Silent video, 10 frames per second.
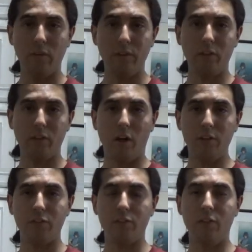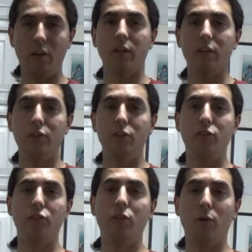you're conscious or not, you
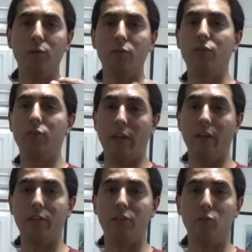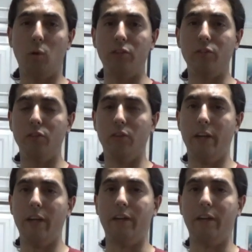chose to stay in the situation you're in.